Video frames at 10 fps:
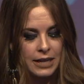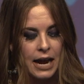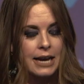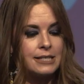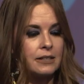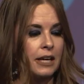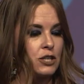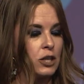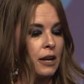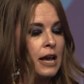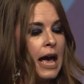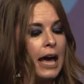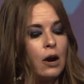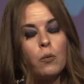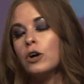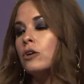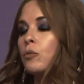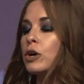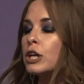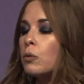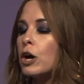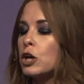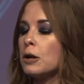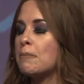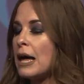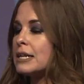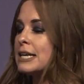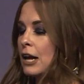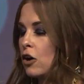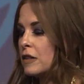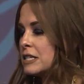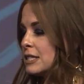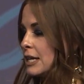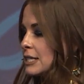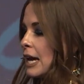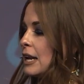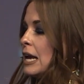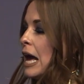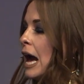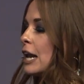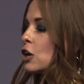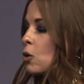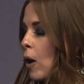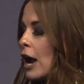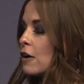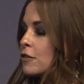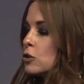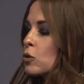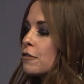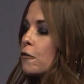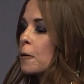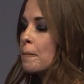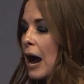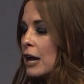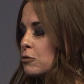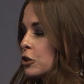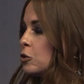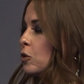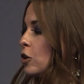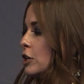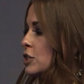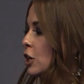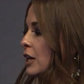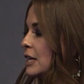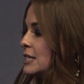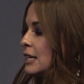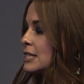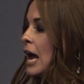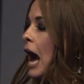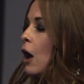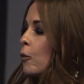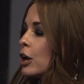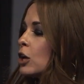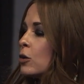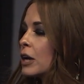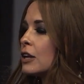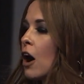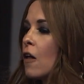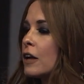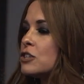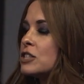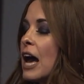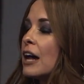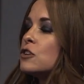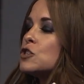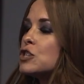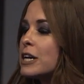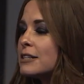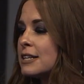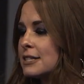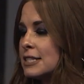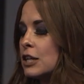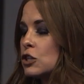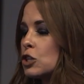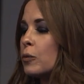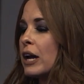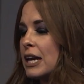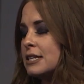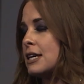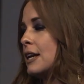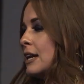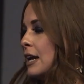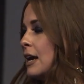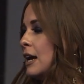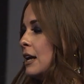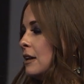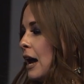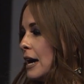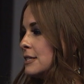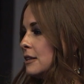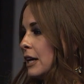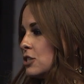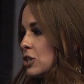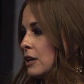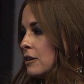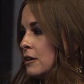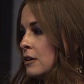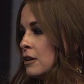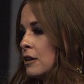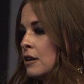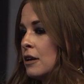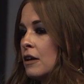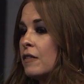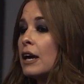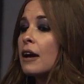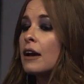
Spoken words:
isolation. And I really want you to meditate on these things and inquire of the Lord for mind renewal concerning these things. I want you to acknowledge that Jesus didn't do what he did in isolation. That